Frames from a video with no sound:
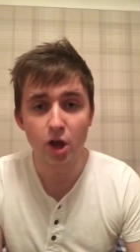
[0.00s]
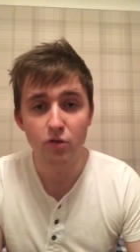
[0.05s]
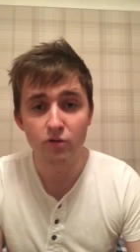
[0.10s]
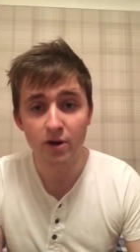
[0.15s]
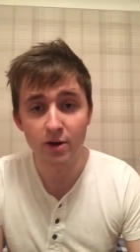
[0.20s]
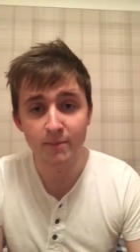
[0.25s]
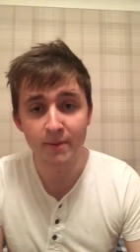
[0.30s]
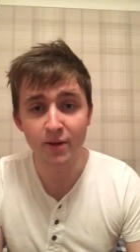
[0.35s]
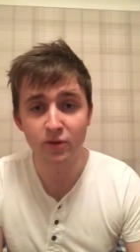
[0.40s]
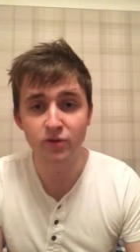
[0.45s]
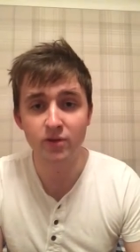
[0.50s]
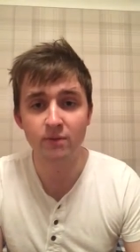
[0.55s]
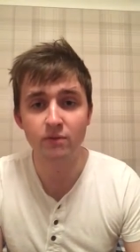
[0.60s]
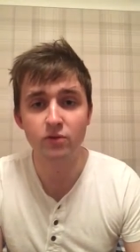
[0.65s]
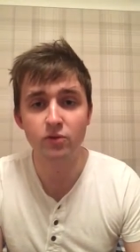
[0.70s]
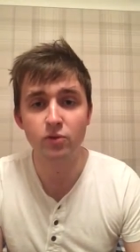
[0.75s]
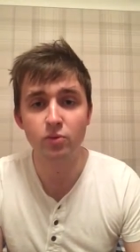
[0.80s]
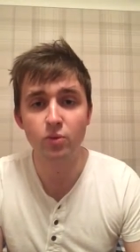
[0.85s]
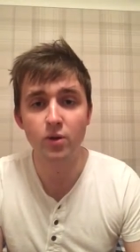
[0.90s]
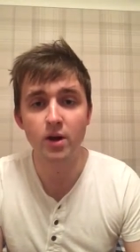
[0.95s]
Around about
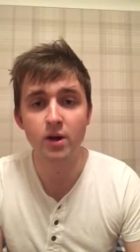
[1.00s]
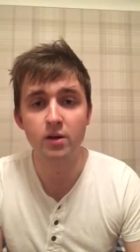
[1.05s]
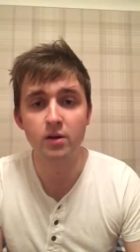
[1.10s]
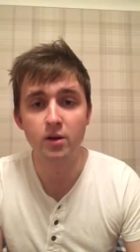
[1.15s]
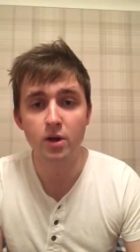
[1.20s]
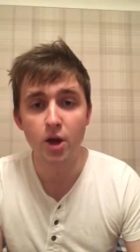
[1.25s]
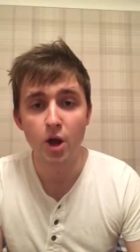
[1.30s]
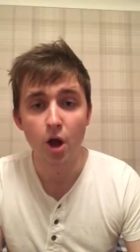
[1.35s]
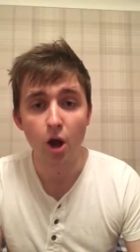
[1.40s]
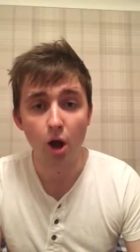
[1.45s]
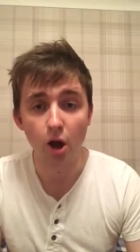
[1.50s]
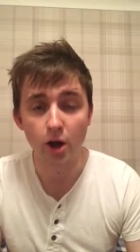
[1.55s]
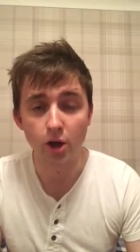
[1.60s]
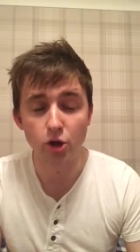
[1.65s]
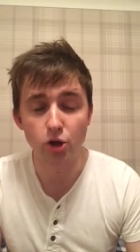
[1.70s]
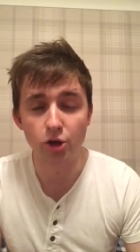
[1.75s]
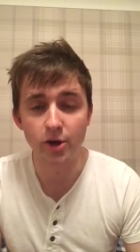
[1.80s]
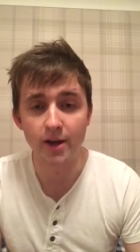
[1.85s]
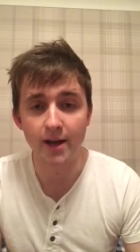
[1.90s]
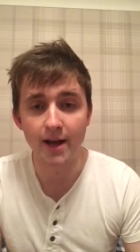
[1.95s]
7 to 1, I
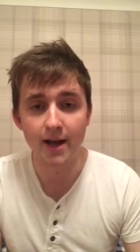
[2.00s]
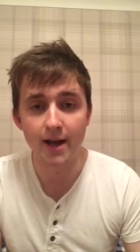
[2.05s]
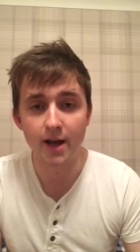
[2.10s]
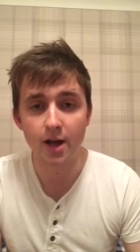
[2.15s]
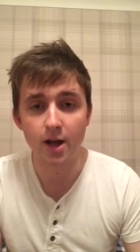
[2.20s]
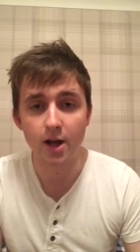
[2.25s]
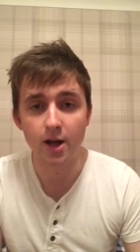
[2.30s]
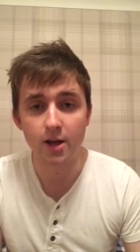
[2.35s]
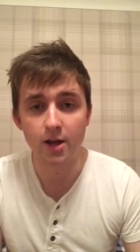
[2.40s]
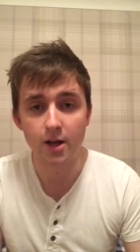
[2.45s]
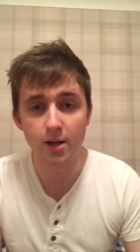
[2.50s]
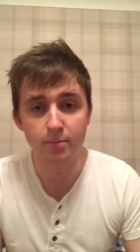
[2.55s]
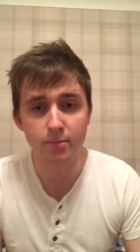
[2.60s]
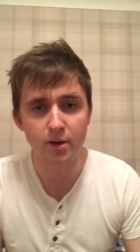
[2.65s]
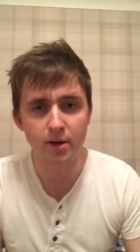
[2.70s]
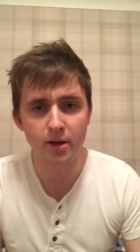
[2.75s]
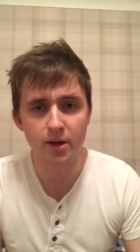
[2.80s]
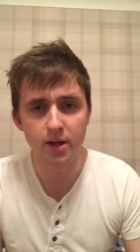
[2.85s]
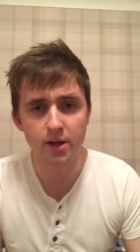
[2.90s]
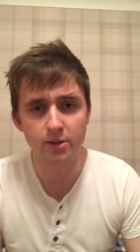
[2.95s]
got it out earlier,
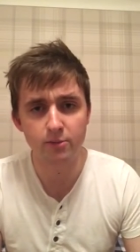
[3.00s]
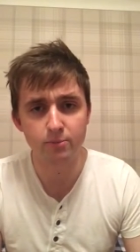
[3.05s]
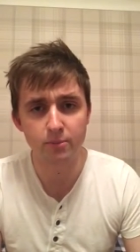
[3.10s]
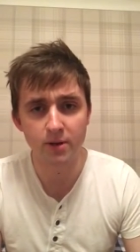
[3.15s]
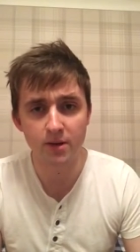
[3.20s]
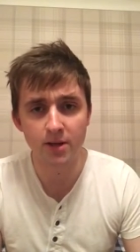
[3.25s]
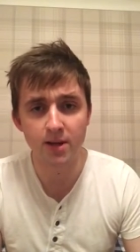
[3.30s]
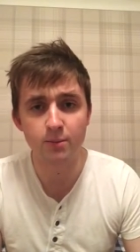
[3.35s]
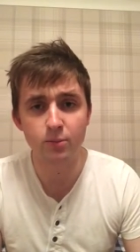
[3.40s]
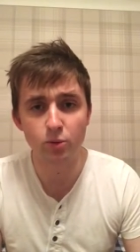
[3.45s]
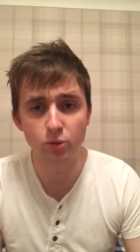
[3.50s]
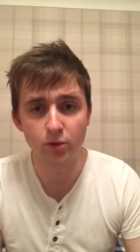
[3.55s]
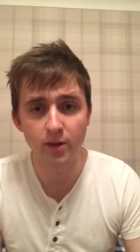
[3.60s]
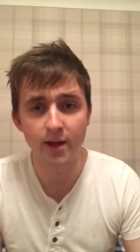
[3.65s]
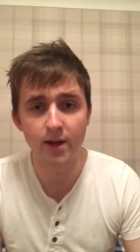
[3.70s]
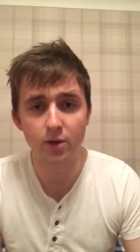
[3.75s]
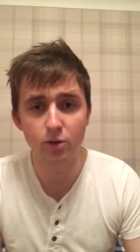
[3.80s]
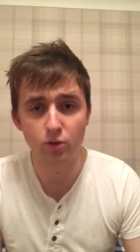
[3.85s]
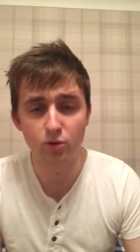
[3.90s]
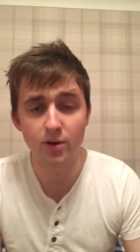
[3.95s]
but it's been nibbled
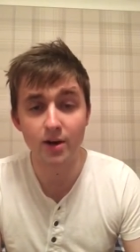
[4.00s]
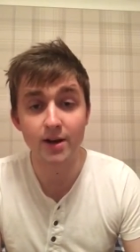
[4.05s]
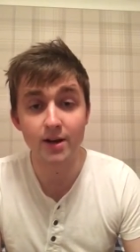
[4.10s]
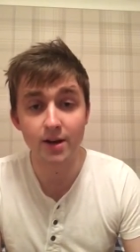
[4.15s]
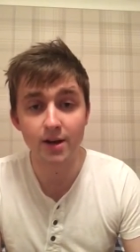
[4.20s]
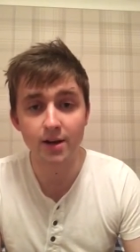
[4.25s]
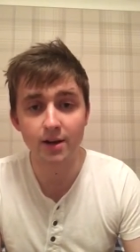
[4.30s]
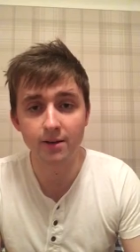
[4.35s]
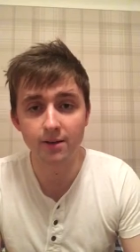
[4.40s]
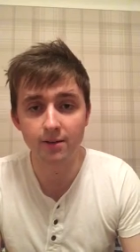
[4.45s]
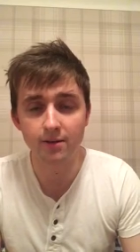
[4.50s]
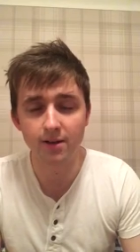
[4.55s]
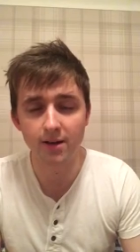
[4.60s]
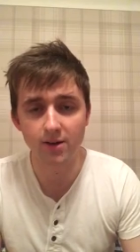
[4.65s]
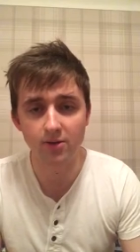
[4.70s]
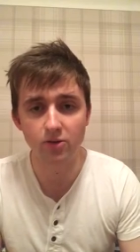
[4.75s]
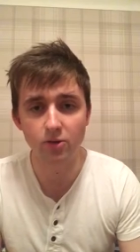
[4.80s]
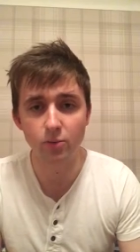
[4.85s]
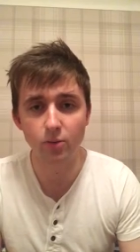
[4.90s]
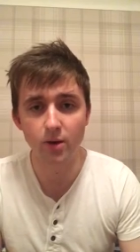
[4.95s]
out already to
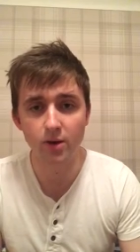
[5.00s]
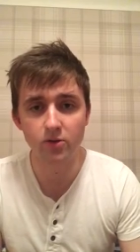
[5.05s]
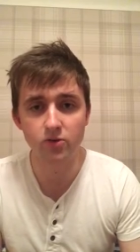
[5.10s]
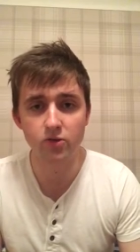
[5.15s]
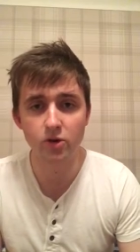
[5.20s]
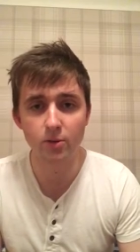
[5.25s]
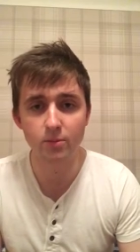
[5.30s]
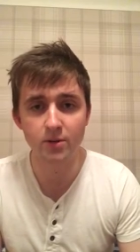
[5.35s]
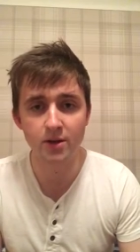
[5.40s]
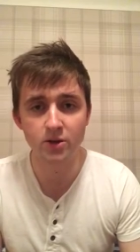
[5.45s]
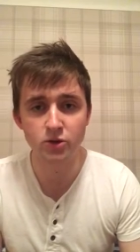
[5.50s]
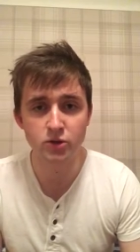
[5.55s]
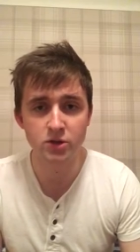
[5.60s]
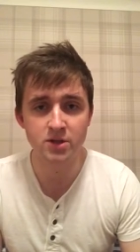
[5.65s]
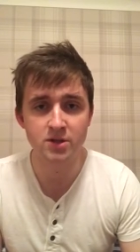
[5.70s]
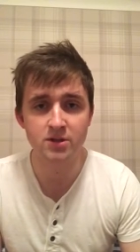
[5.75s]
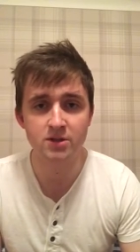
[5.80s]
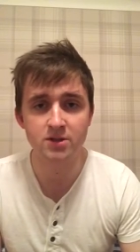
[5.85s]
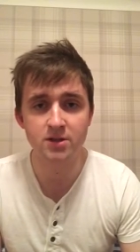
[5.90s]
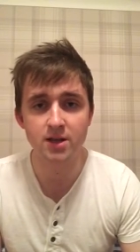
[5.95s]
6 to 1, so it'd be
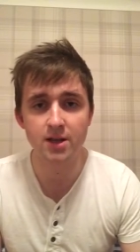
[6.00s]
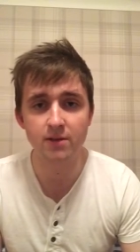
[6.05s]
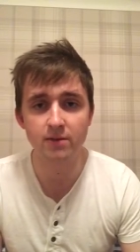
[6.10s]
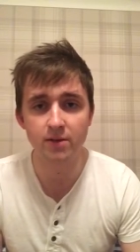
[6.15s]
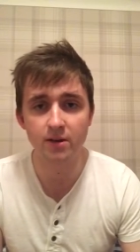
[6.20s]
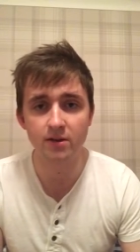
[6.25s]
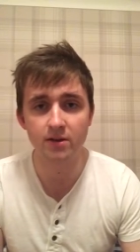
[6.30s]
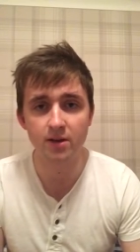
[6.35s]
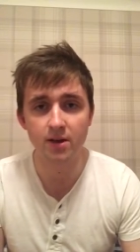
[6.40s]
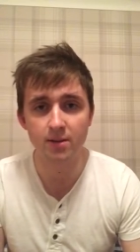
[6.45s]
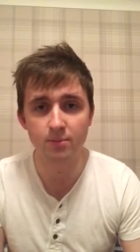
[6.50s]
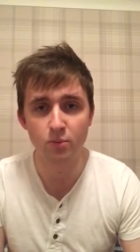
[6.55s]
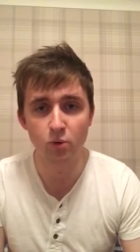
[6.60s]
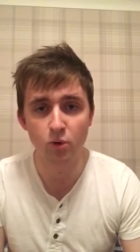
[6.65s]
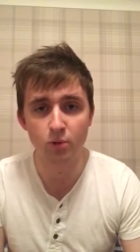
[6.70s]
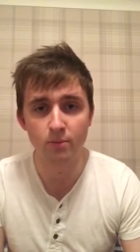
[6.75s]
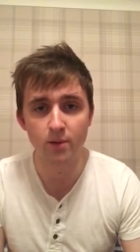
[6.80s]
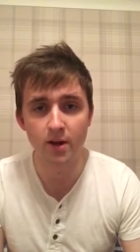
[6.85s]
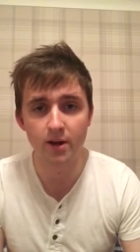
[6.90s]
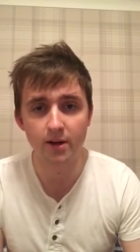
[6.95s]
interesting to see if there's any
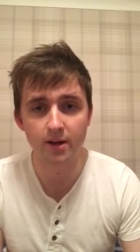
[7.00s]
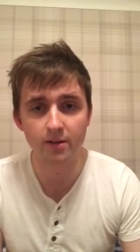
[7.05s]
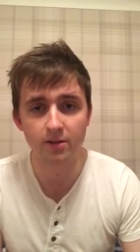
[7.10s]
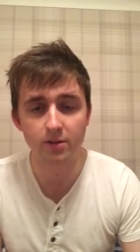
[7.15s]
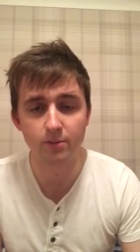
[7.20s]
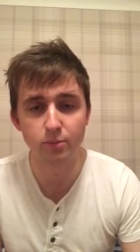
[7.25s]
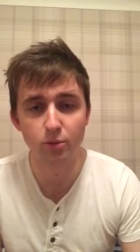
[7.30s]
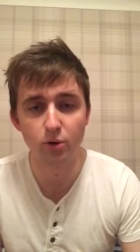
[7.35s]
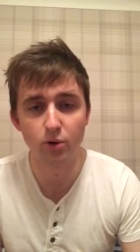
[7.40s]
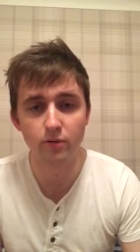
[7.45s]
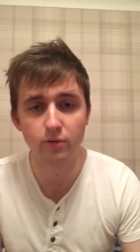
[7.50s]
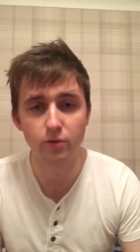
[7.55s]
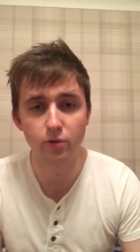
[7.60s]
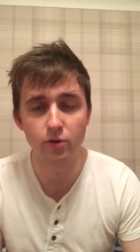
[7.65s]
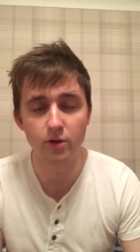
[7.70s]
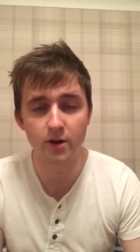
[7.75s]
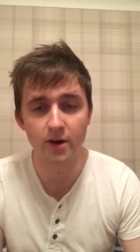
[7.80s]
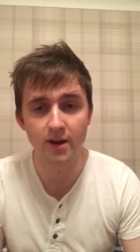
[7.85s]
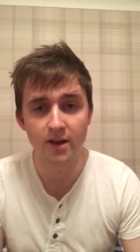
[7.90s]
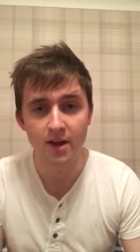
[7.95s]
more market support
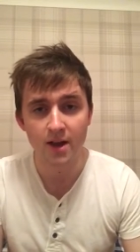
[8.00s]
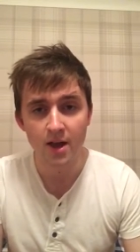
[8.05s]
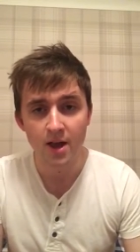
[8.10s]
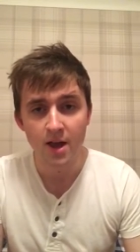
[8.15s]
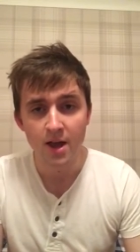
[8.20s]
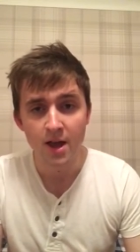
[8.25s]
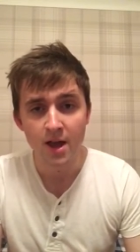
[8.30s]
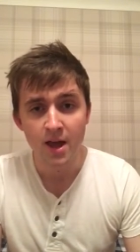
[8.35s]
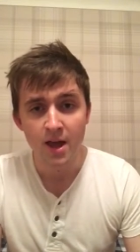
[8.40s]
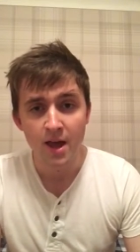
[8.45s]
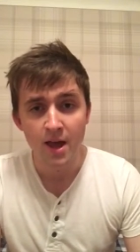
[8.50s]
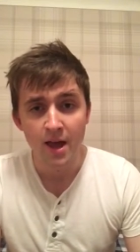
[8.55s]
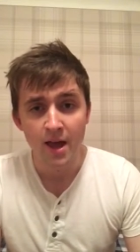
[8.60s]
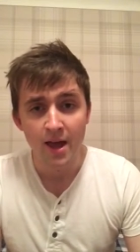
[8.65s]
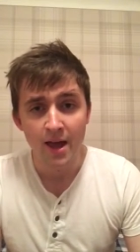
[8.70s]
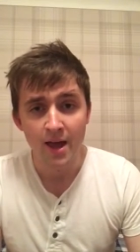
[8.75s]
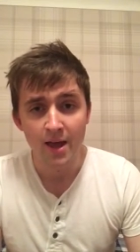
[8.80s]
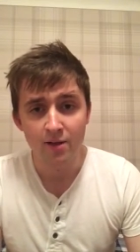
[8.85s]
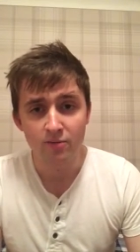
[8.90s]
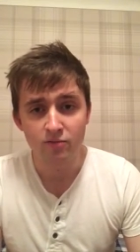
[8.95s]
for it
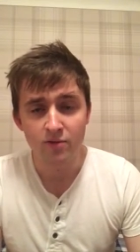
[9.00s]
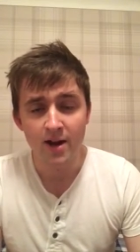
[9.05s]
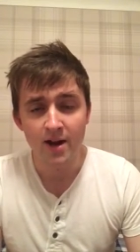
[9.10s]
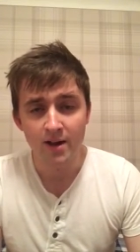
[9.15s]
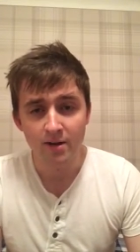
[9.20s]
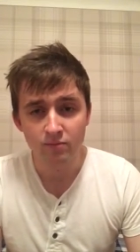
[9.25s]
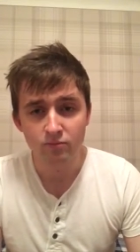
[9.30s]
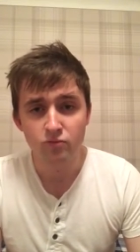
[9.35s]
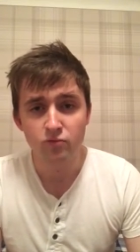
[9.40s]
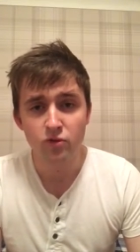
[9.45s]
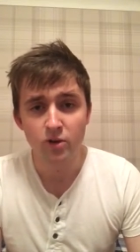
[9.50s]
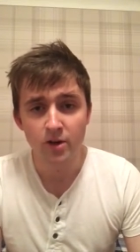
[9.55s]
it ran